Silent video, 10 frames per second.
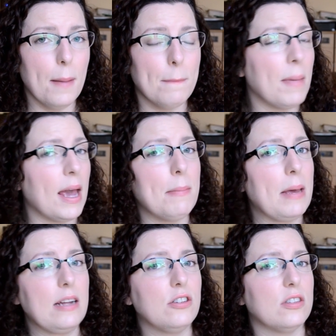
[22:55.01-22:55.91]

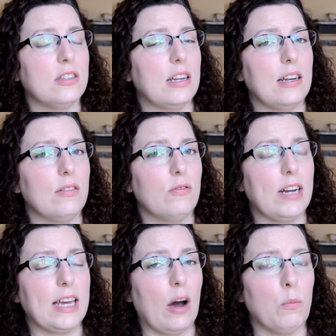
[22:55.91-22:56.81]
Maybe it just didn't
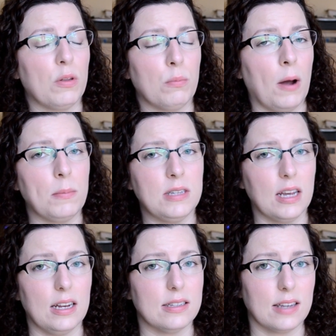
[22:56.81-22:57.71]
really get on with my
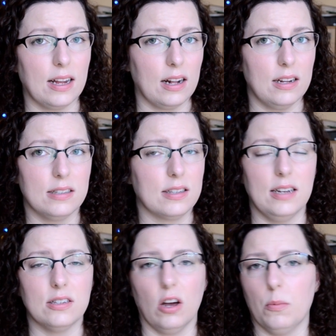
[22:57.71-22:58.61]
particular
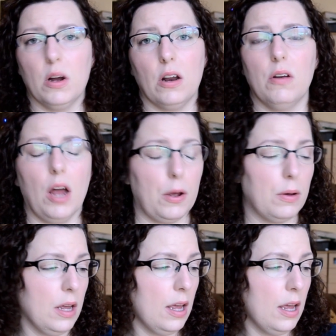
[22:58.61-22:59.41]
skin type, I don't know.